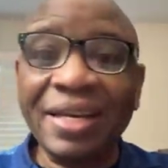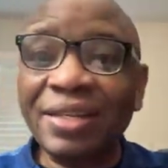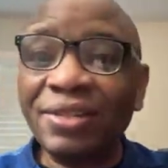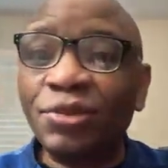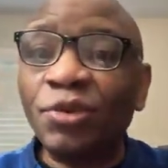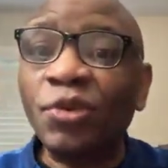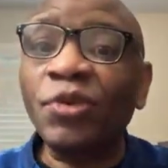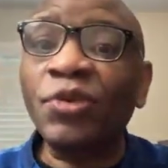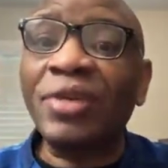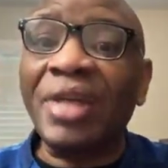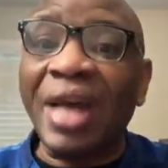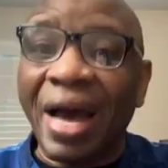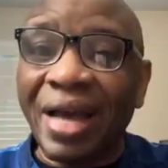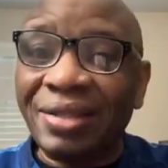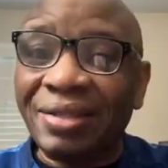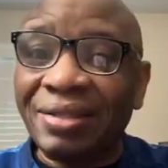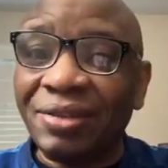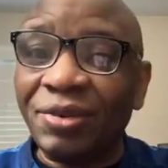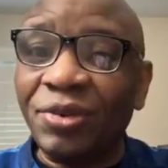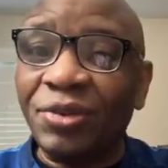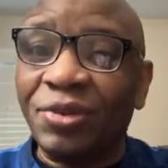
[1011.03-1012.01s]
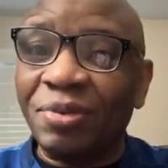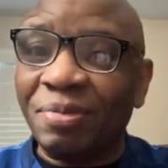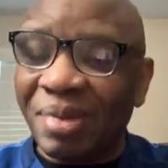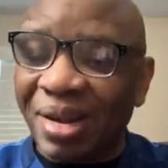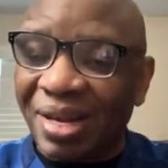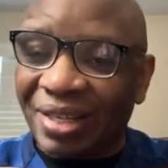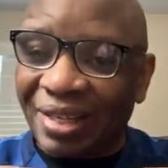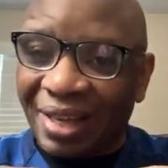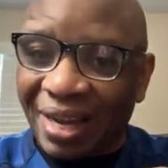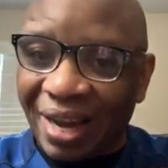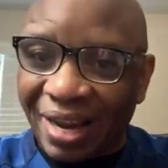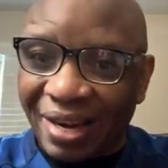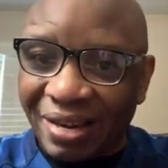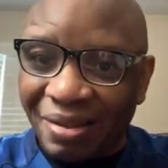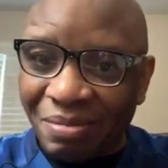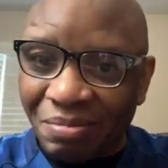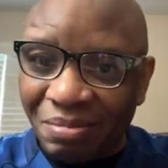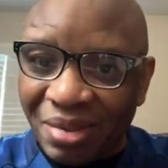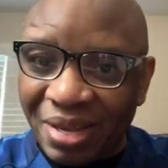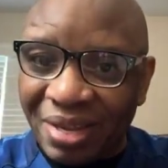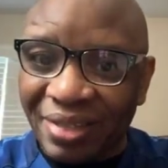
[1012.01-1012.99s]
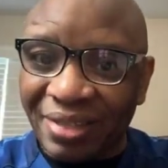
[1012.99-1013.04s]
so that
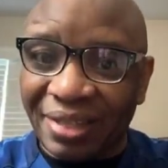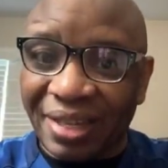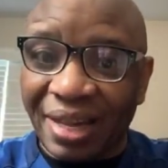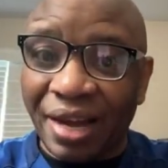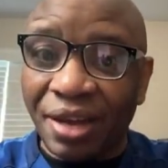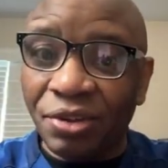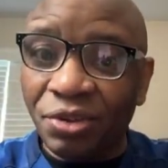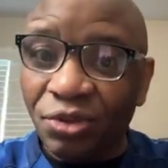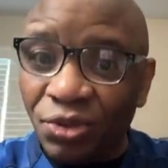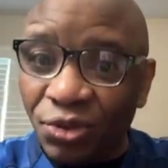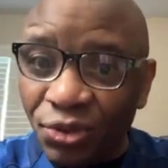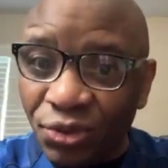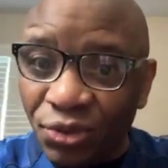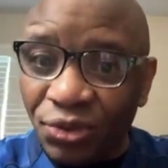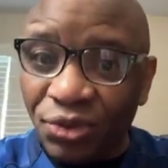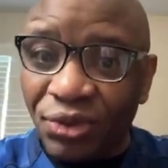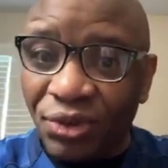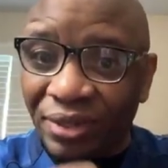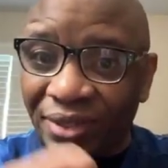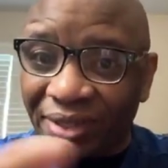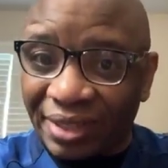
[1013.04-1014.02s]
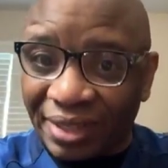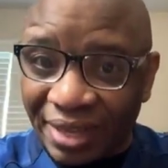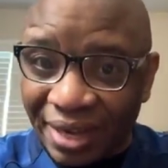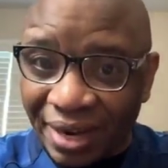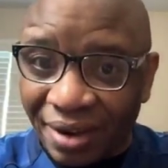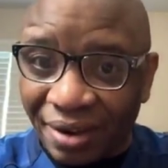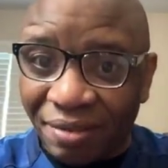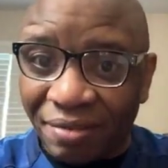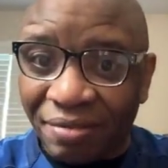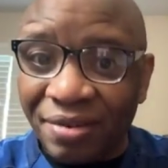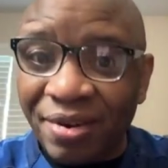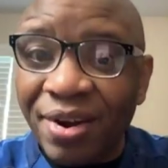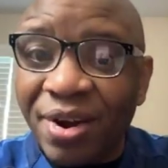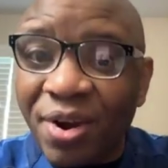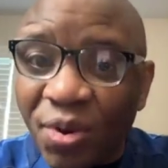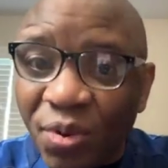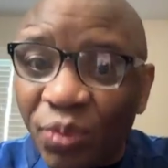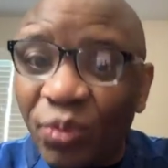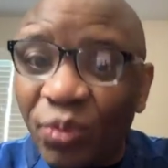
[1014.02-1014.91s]
automatically means that you yourself